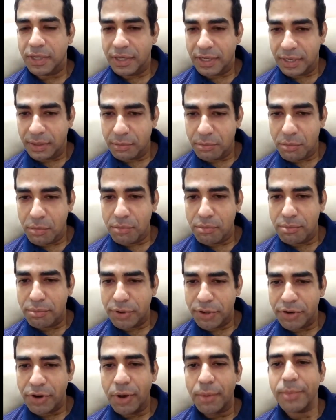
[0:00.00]
and
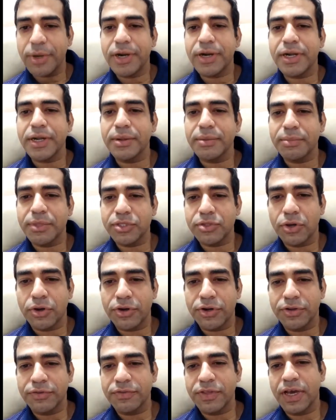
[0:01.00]
predominantly
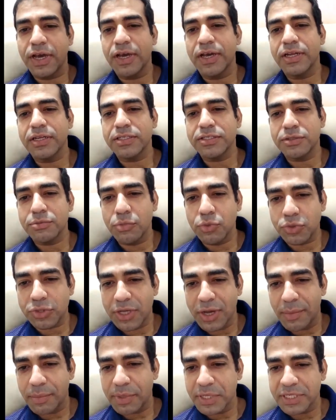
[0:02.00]
majority of the hirings in
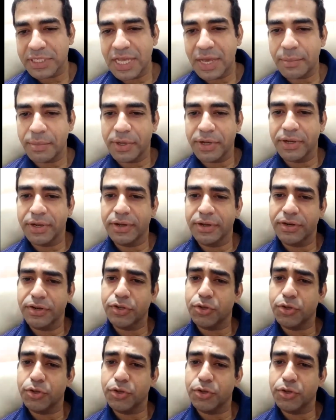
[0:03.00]
most companies happen in